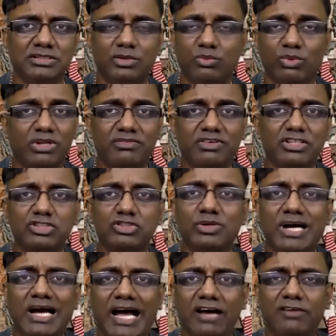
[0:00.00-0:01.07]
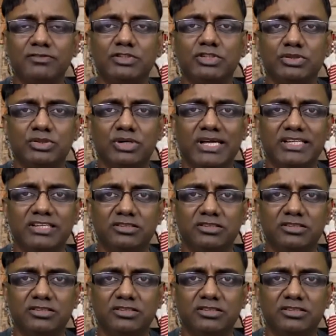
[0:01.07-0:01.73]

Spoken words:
and whatever else you have to an